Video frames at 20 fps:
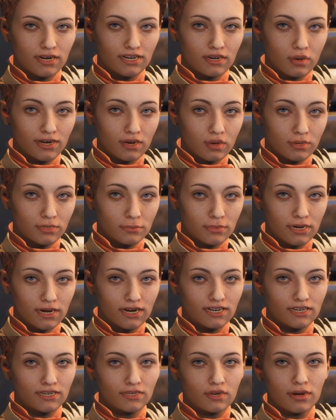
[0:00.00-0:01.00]
Anyway, we
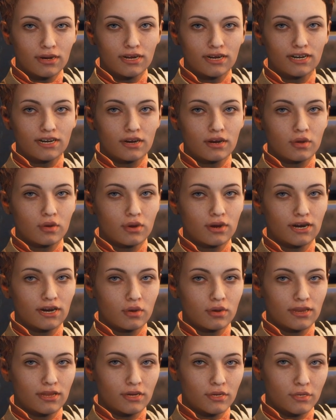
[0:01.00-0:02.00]
might as well take a look
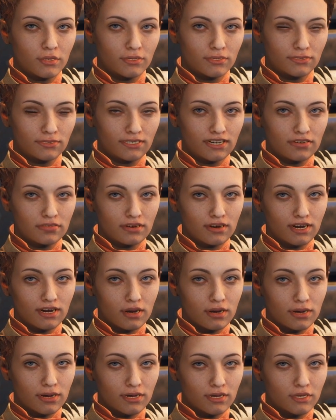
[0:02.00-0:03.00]
out there, see if we
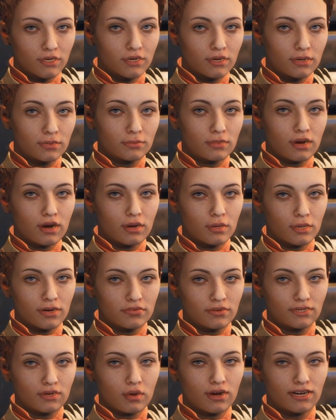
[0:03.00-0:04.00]
can get the jump on her.
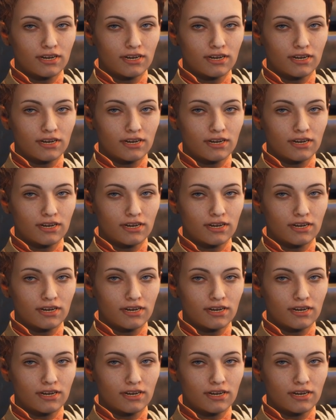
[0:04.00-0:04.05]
